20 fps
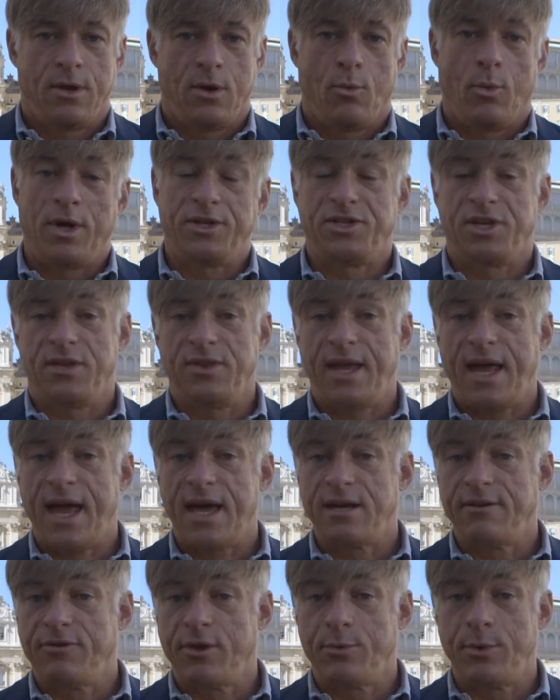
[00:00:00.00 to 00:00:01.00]
What's in the
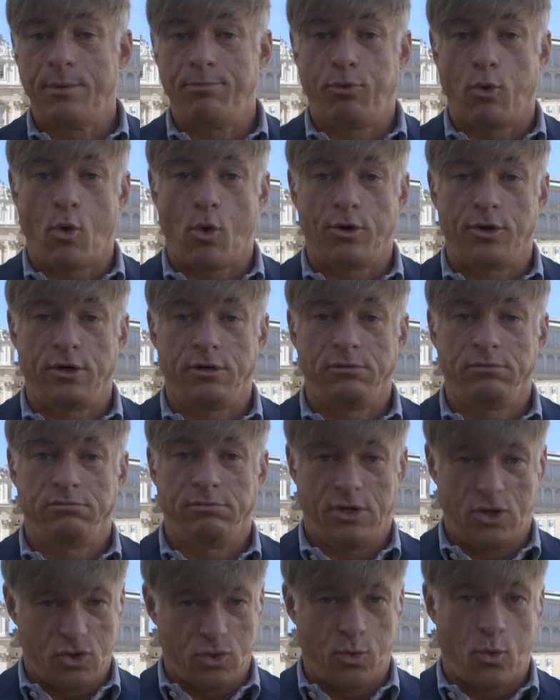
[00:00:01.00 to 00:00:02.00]
head of the reporter,
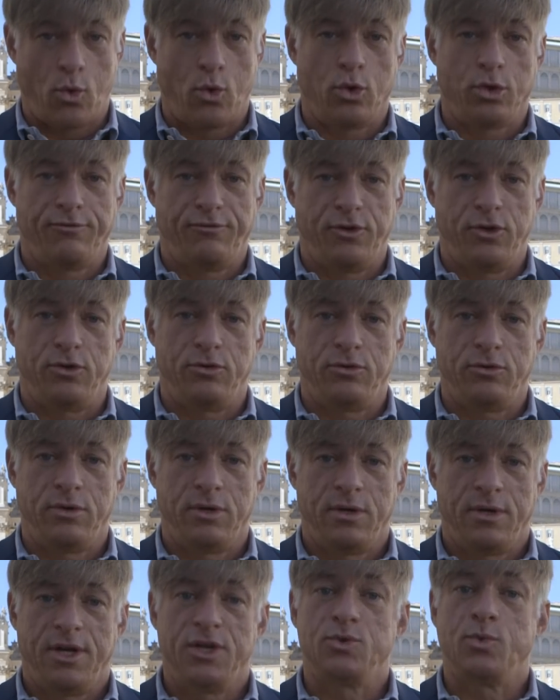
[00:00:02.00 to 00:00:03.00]
his worldview,
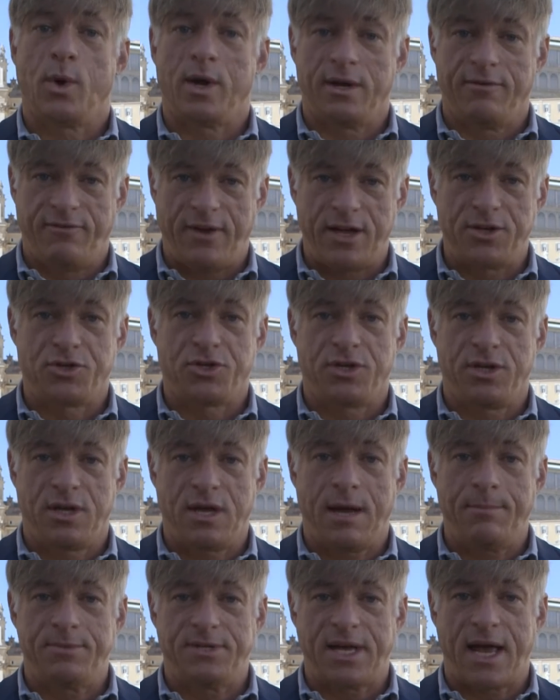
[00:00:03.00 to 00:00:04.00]
is what eventually
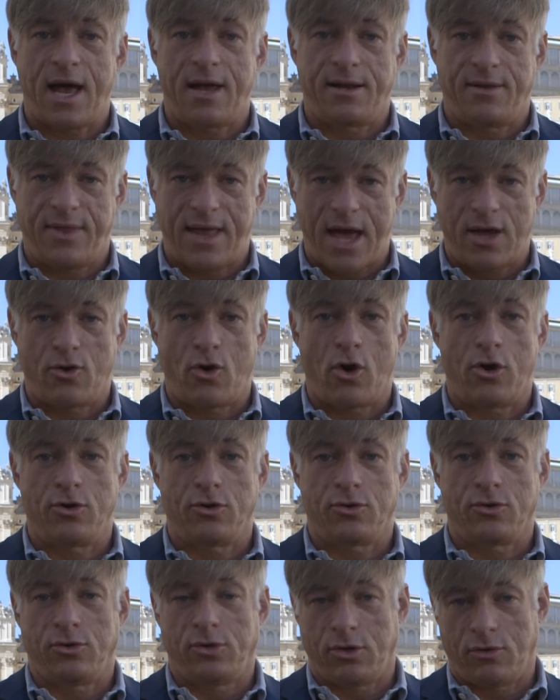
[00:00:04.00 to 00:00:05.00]
comes out in that
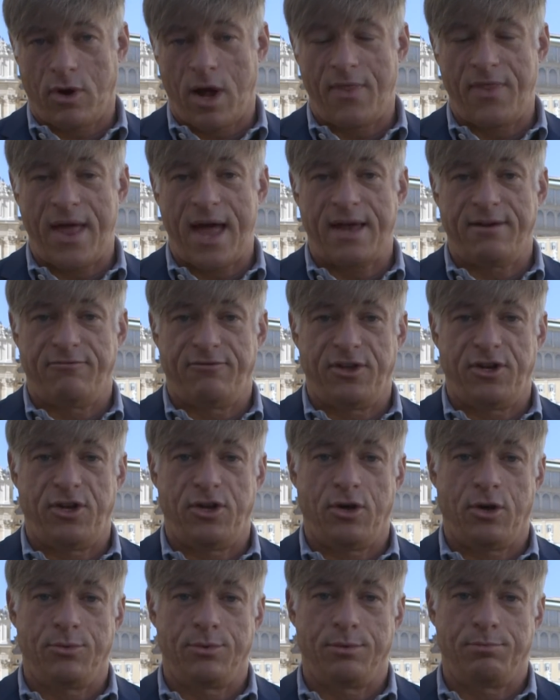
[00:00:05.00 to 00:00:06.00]
article or on that
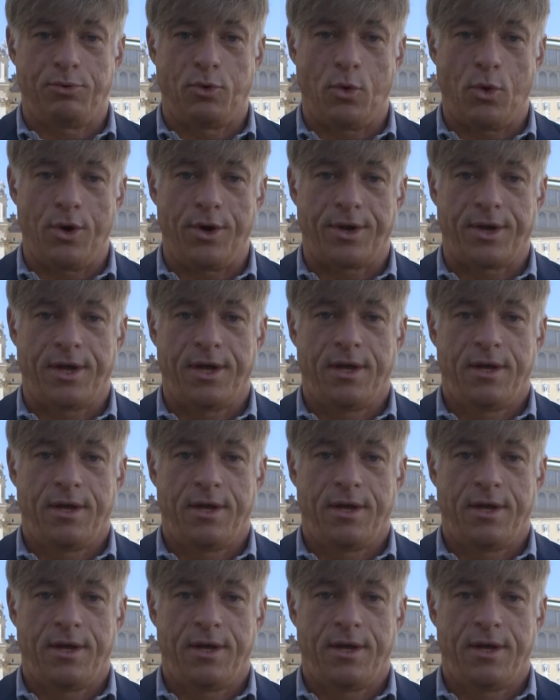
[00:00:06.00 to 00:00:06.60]
video report.